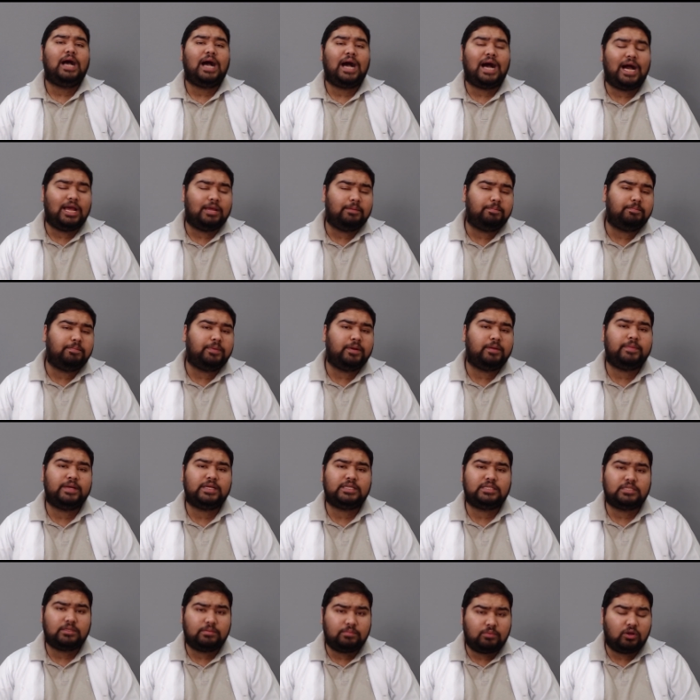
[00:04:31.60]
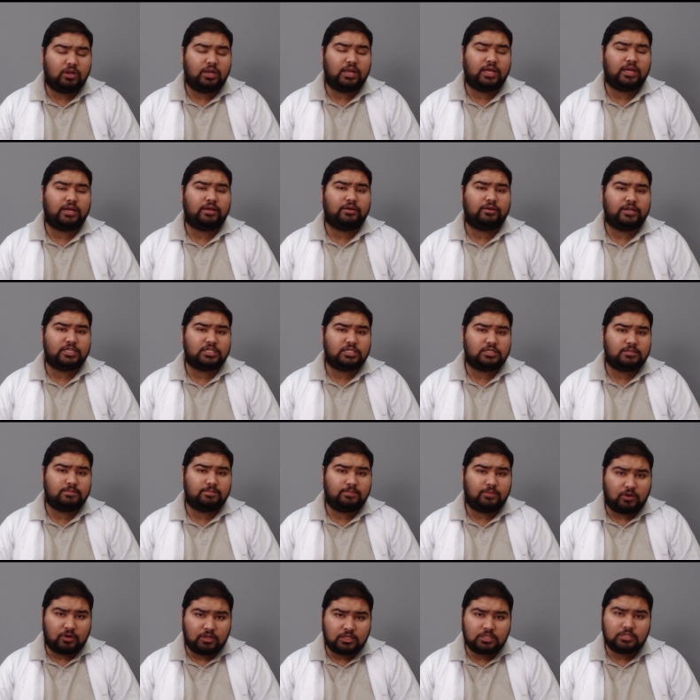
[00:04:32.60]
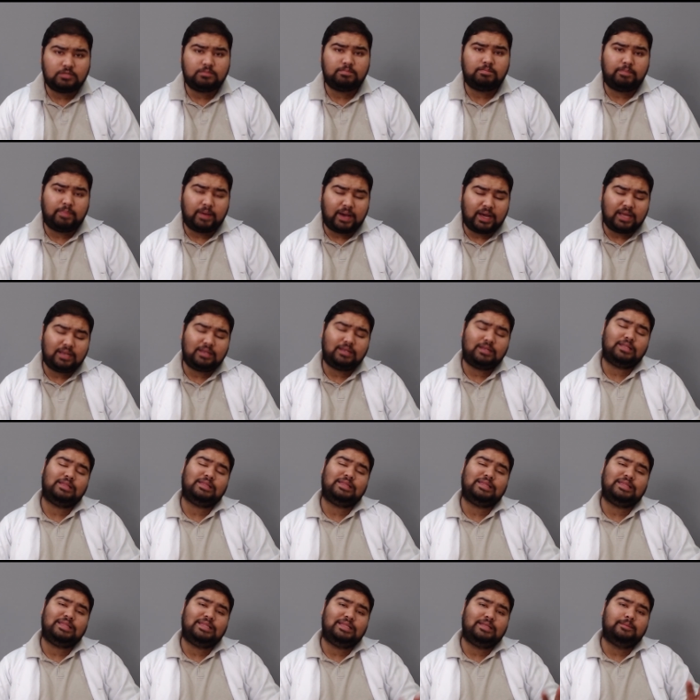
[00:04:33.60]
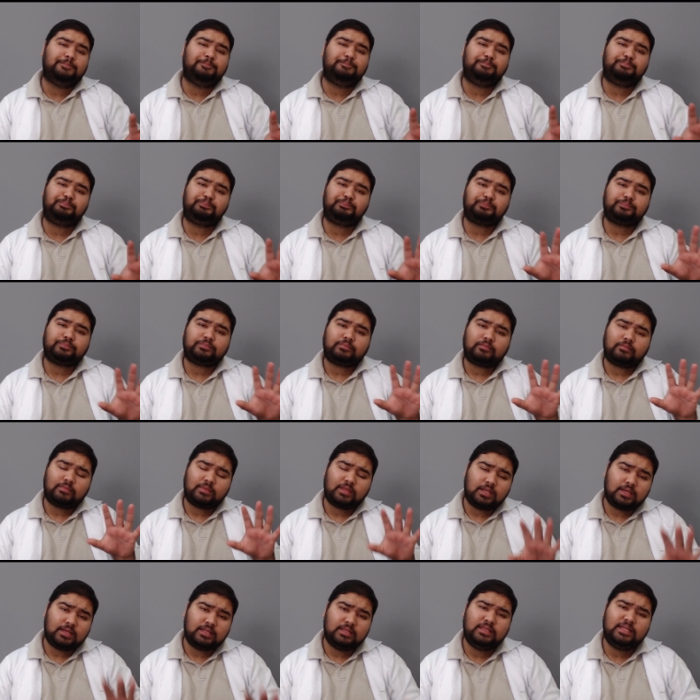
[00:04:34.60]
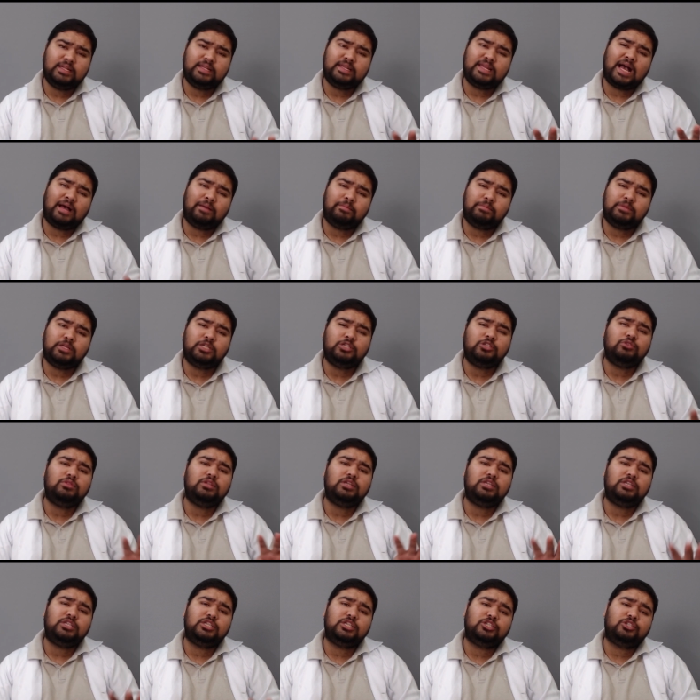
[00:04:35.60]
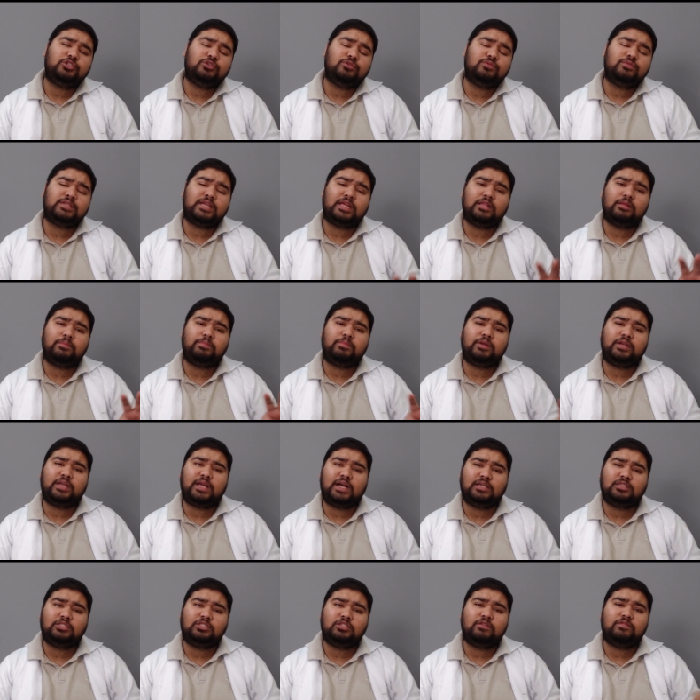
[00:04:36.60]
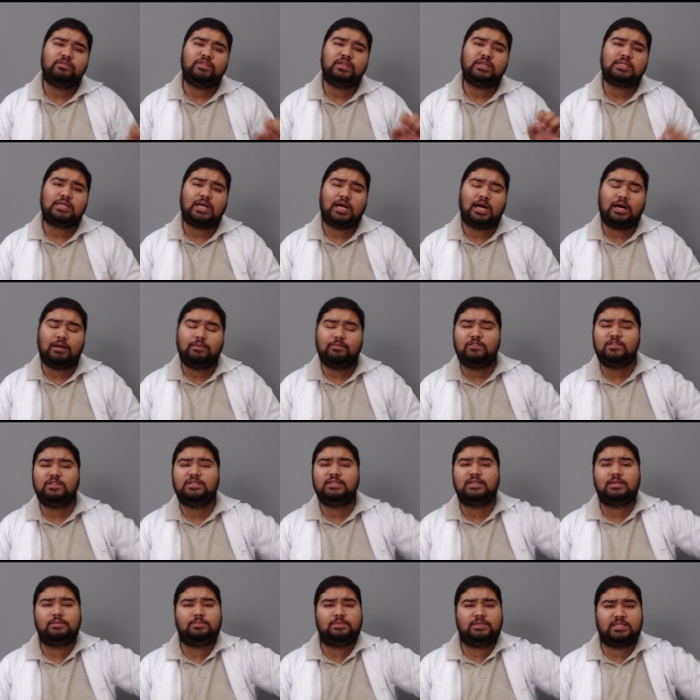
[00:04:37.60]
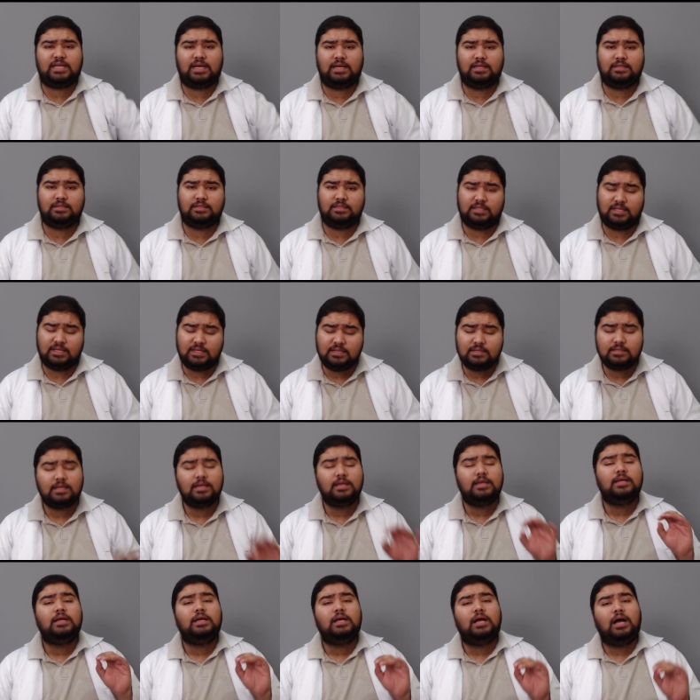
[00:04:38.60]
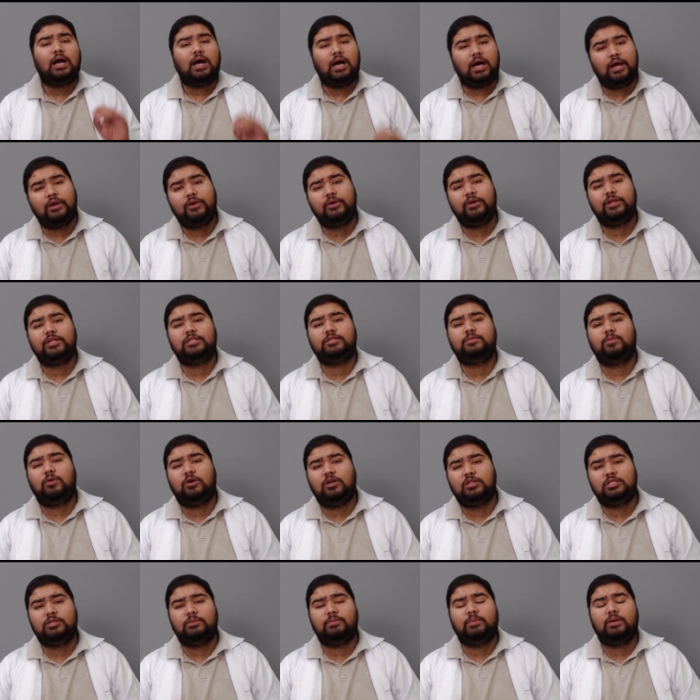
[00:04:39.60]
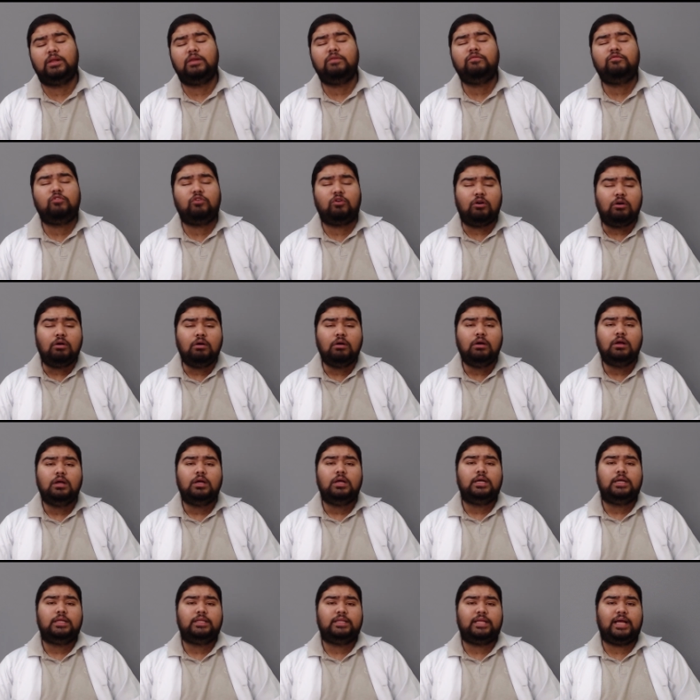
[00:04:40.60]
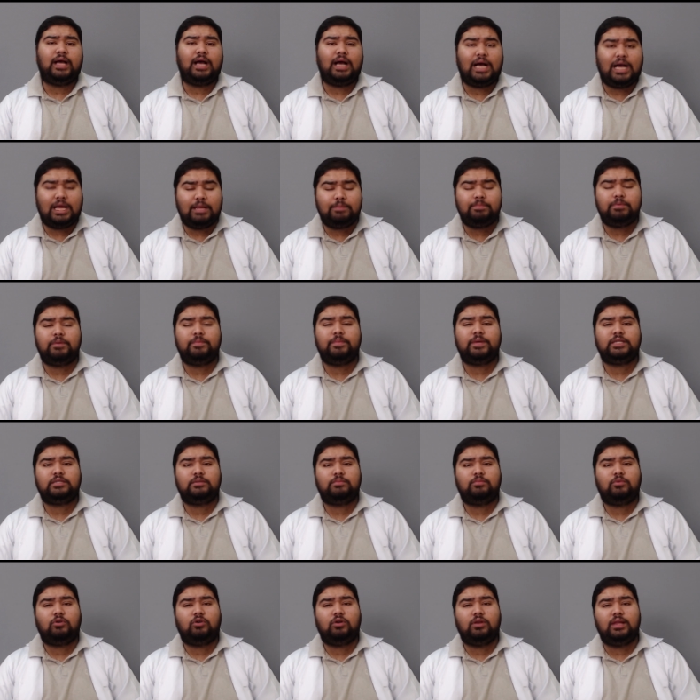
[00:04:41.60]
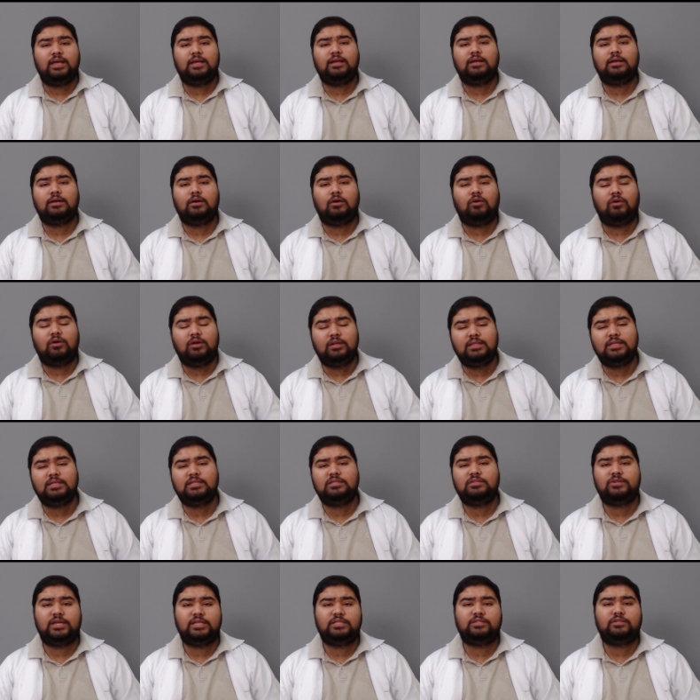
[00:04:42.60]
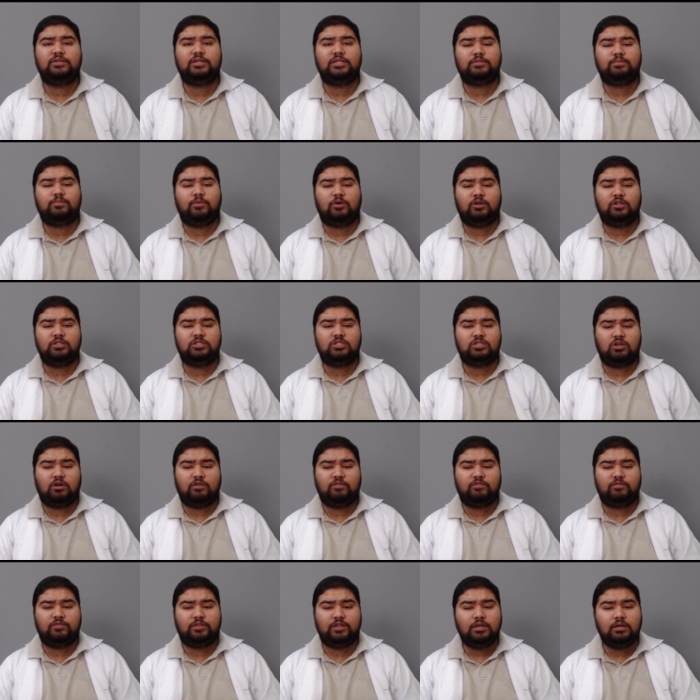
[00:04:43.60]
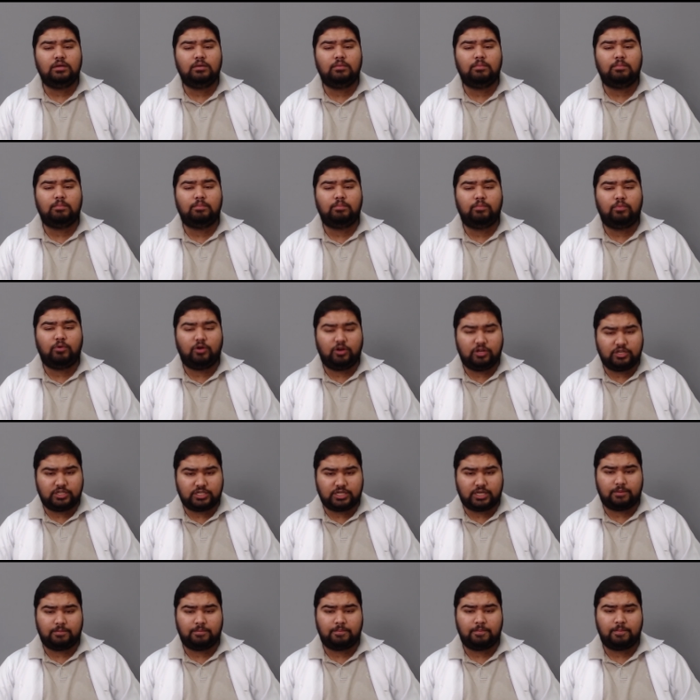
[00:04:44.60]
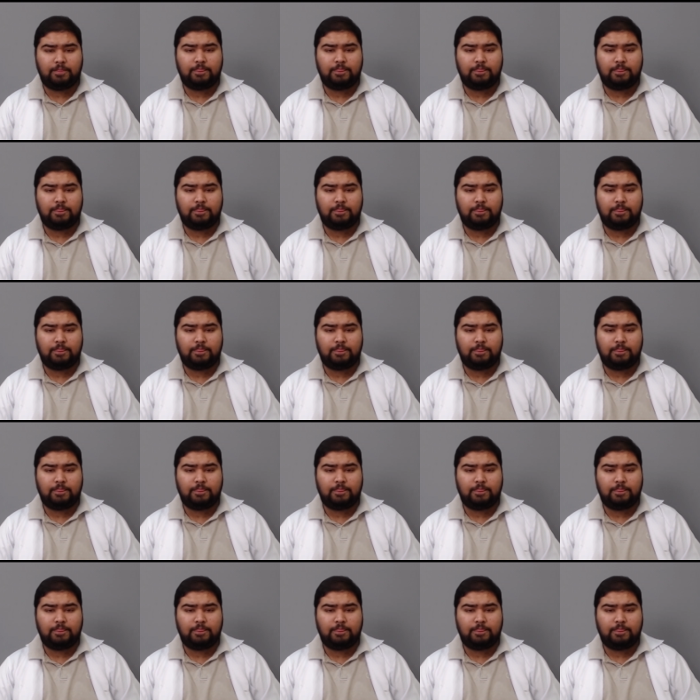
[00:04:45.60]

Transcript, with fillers: hypermetabolic response, but the damage to the tissues and the production of these harmful substances are responsible for the hypermetabolic or the stress response of the body.